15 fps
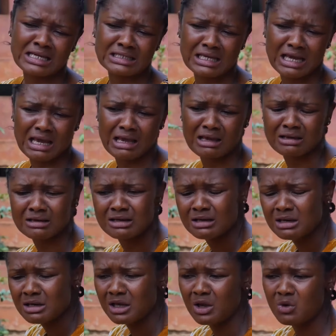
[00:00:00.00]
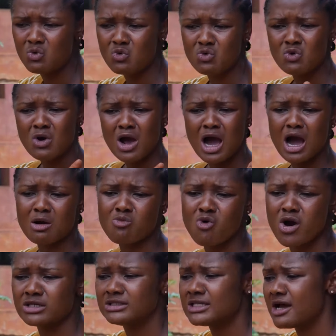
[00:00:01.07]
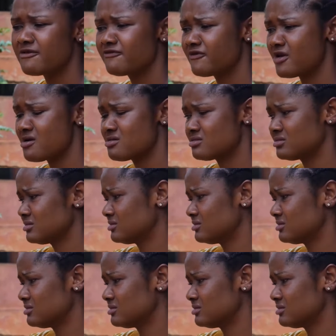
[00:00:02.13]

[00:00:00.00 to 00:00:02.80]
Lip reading: like a wu apu ejafia.